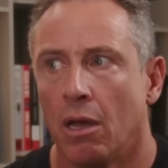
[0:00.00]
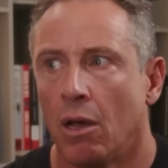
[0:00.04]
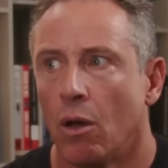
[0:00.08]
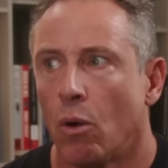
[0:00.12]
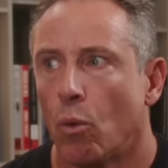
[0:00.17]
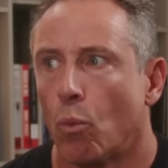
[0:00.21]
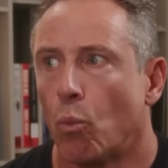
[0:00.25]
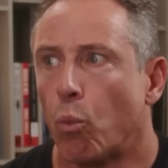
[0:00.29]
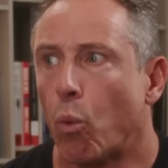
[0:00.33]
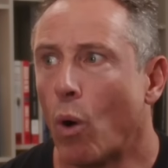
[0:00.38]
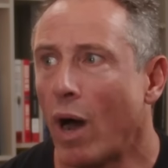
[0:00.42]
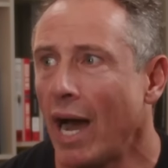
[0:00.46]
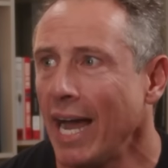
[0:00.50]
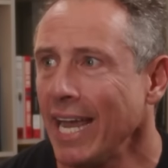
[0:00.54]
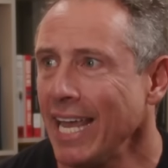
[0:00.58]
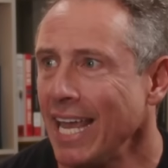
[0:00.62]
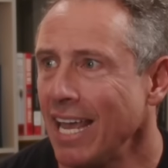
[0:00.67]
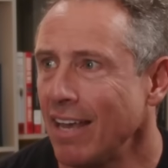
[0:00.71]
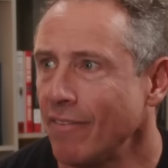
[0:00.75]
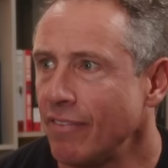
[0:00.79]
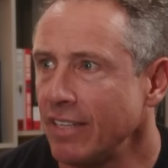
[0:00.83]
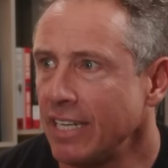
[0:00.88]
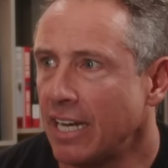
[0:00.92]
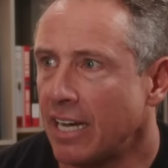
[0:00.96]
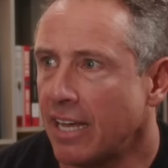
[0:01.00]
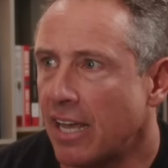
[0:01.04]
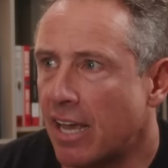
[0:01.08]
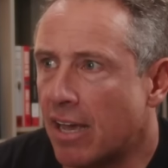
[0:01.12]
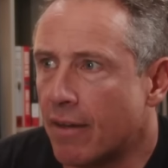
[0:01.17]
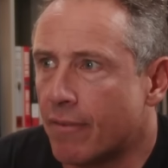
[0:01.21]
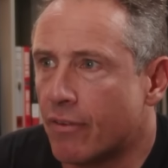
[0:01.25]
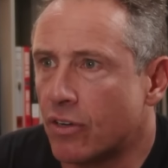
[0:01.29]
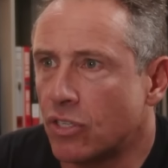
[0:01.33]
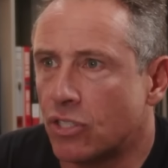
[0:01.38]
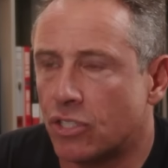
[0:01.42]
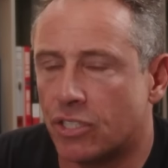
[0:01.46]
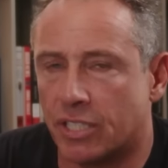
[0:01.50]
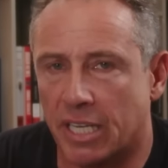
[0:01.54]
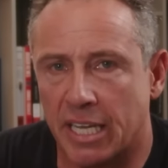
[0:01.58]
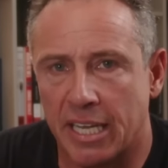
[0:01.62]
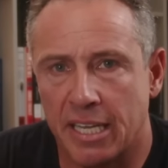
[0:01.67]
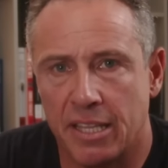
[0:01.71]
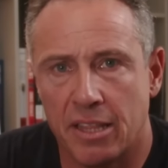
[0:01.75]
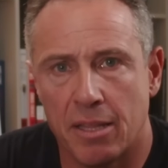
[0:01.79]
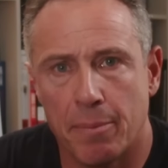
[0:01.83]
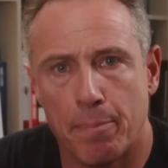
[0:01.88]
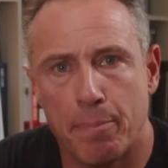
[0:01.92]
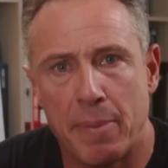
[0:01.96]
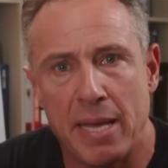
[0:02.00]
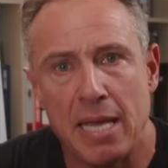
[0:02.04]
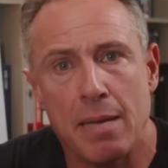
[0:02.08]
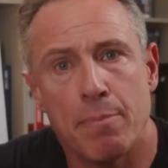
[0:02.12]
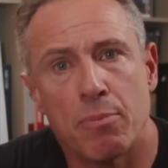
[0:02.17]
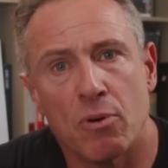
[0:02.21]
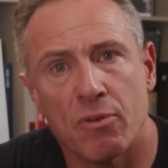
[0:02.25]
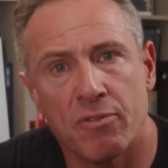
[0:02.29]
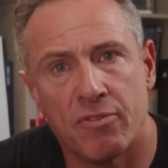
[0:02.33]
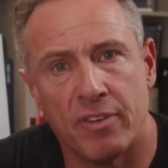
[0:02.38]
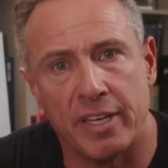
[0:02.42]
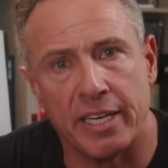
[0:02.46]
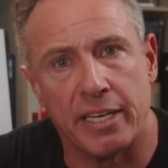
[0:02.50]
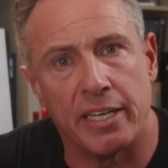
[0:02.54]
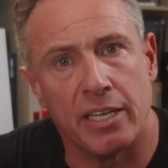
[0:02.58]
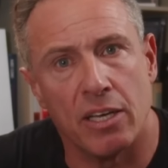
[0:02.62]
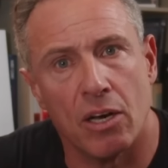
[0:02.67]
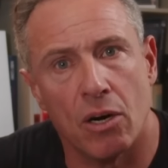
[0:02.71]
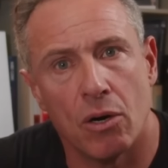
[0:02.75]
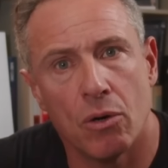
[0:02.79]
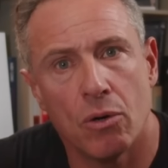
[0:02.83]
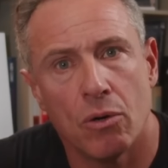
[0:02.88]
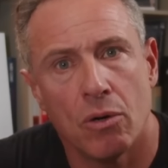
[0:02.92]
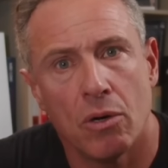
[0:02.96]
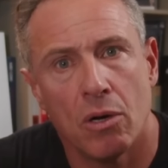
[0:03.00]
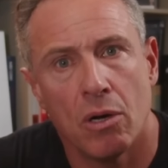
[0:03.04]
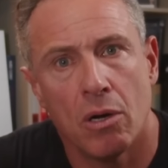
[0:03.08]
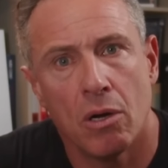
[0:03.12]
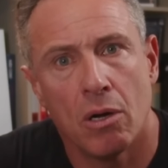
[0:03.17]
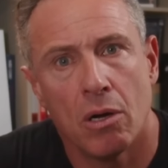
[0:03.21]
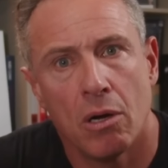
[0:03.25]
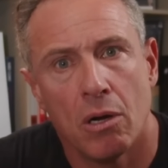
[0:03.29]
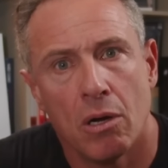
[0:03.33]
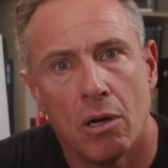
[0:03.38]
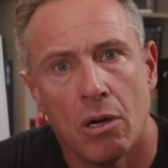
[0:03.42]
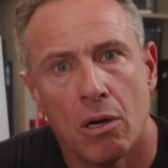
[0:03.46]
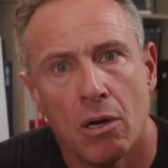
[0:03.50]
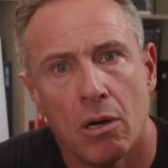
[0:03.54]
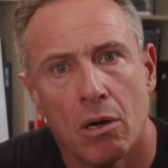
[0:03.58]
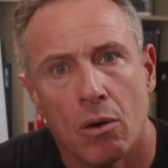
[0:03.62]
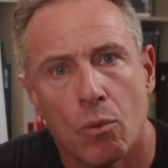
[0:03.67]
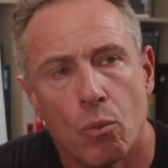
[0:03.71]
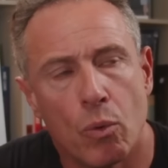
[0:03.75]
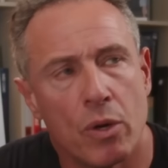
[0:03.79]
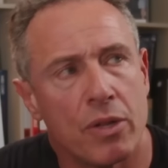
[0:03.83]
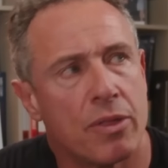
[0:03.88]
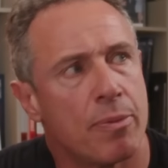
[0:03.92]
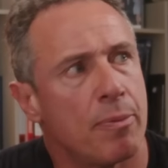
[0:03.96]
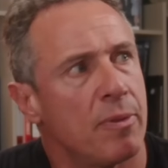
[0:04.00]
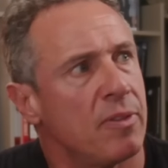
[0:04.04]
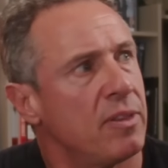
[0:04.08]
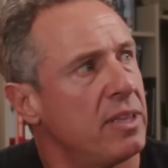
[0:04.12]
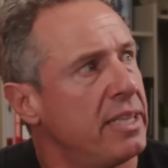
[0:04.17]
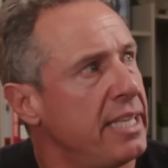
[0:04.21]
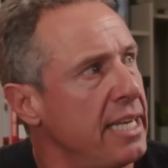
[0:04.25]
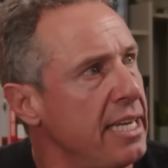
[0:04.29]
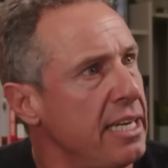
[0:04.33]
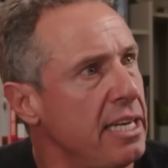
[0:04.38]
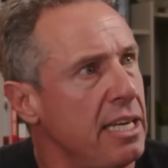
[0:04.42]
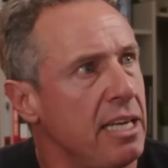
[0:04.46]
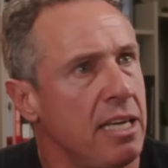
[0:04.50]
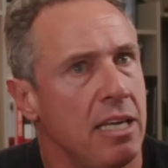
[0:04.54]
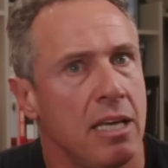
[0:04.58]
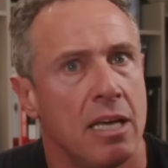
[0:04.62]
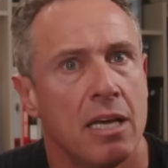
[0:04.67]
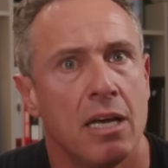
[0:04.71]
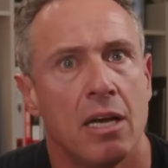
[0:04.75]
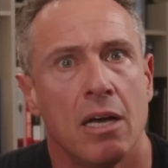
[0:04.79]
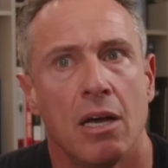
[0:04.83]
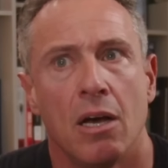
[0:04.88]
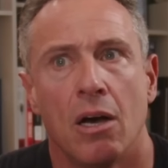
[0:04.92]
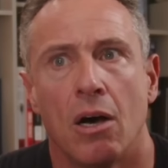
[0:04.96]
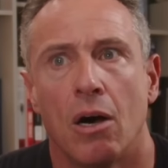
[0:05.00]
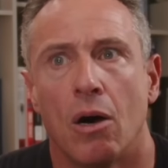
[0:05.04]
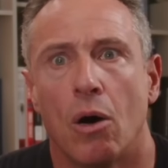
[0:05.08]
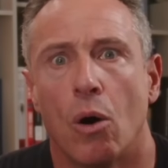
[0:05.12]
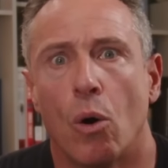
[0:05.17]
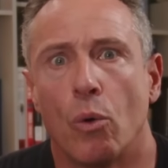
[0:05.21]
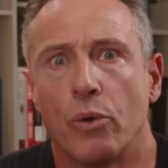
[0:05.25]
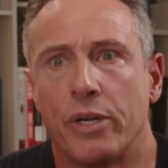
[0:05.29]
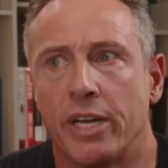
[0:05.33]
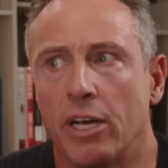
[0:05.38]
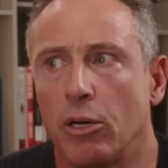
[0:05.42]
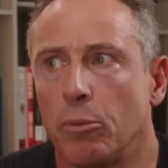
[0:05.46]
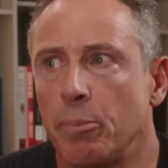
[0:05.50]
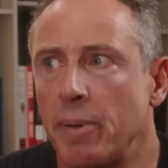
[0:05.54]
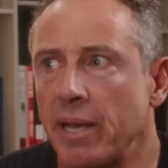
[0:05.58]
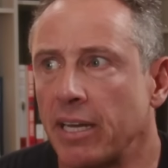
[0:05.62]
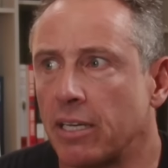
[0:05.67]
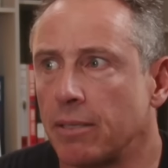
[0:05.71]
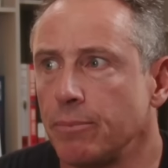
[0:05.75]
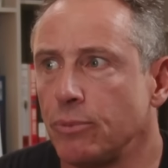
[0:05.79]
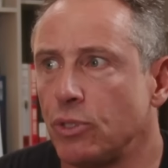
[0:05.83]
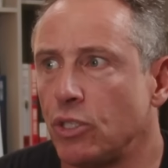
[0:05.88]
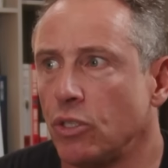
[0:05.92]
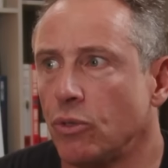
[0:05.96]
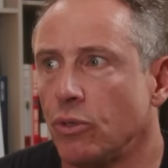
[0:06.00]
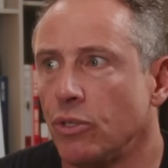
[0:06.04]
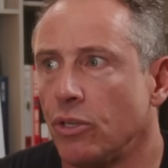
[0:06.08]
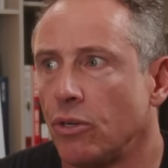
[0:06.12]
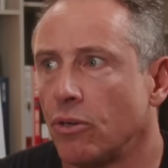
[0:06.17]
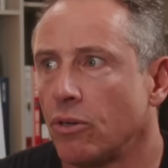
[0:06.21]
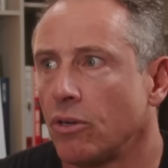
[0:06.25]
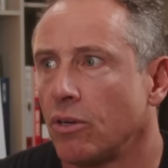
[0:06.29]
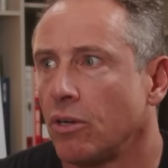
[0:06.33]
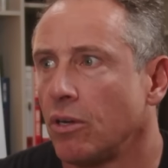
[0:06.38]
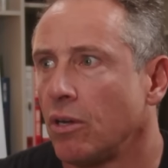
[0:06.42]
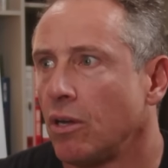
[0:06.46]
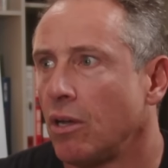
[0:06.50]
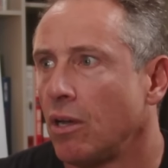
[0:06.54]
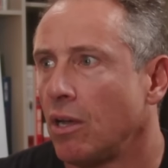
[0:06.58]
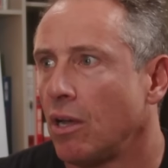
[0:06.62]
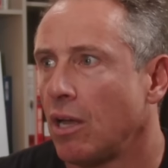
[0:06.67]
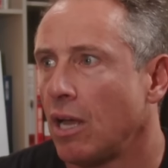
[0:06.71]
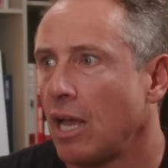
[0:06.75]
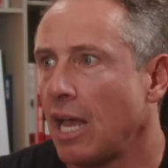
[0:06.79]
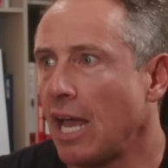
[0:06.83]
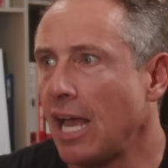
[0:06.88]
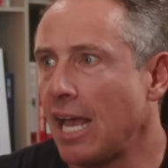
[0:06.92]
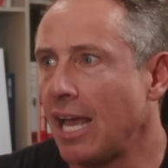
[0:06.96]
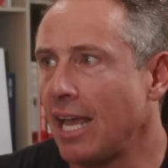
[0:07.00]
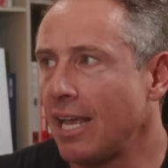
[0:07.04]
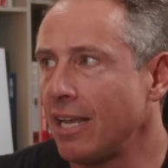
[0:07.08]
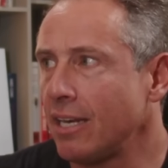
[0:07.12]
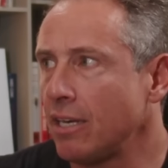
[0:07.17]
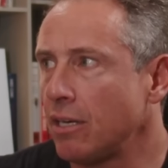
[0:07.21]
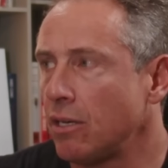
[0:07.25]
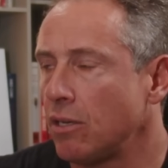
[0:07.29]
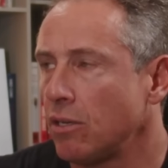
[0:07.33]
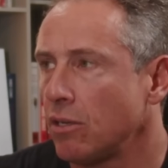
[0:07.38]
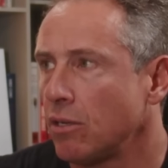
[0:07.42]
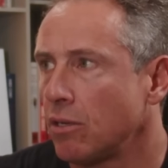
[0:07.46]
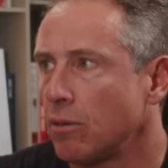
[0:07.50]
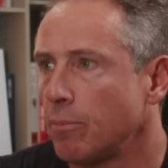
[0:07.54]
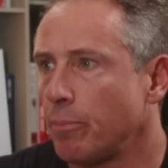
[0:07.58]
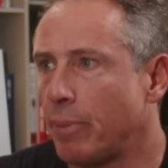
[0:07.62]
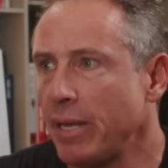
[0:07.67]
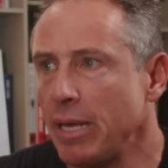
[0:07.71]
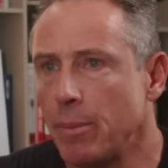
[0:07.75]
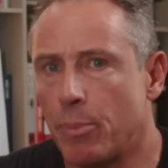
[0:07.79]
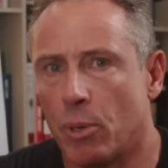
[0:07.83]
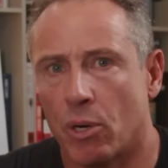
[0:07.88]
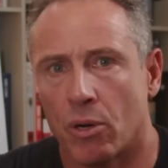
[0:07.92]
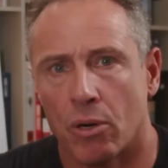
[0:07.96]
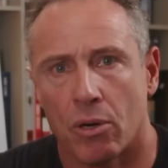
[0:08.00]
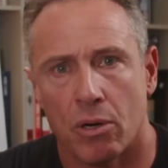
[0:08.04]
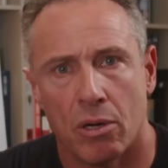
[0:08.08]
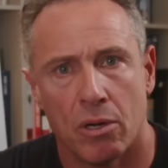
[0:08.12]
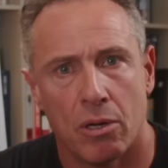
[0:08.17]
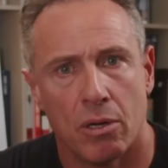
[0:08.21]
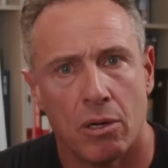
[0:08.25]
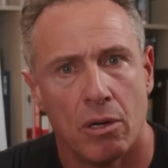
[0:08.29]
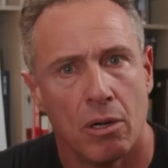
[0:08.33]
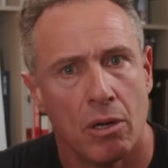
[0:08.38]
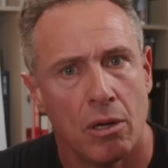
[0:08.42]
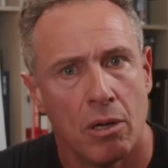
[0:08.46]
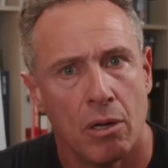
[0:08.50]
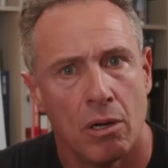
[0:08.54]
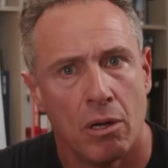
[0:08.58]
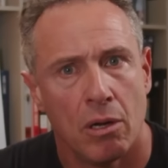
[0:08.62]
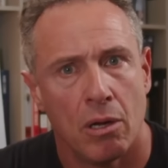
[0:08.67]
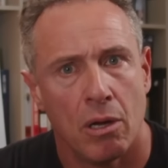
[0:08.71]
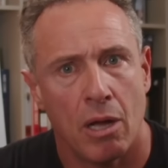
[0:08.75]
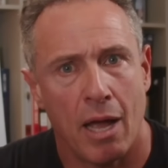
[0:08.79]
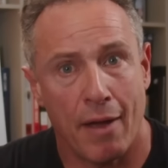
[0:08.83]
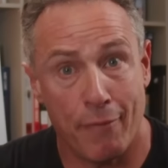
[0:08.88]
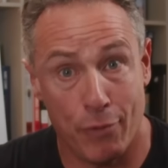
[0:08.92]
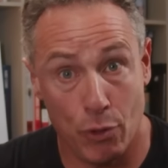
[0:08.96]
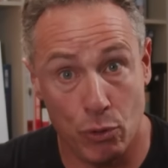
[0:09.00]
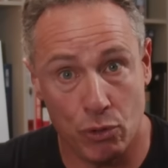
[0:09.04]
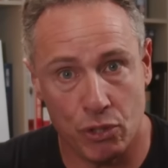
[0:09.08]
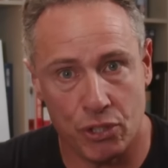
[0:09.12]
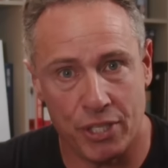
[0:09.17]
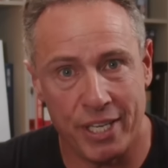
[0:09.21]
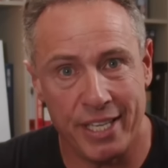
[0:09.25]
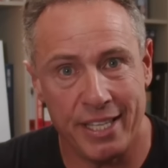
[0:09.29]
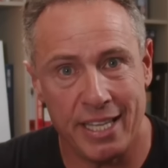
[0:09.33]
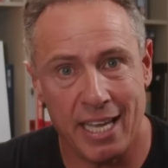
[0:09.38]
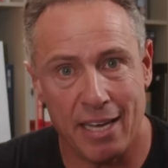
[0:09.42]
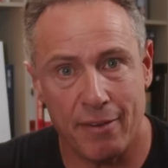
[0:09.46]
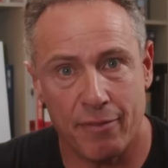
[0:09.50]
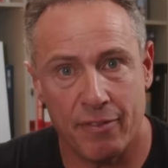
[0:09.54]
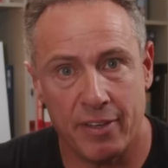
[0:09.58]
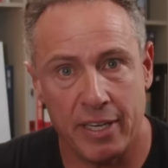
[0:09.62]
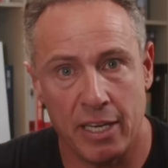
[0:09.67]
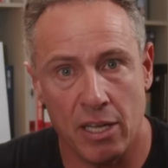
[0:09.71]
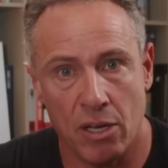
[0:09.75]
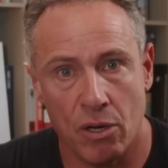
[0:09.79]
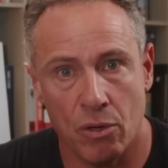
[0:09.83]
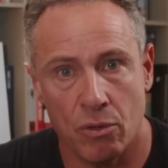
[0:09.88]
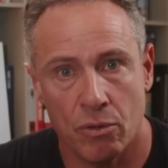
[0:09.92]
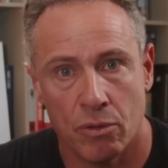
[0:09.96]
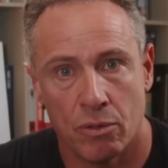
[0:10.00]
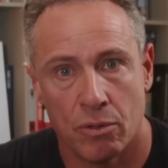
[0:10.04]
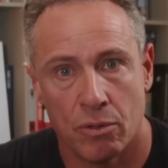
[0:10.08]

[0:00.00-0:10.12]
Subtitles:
Why haven't I ever seen the Bieber video with Diddy, Odell Beckham Jr., and Bieber? Have you seen that video?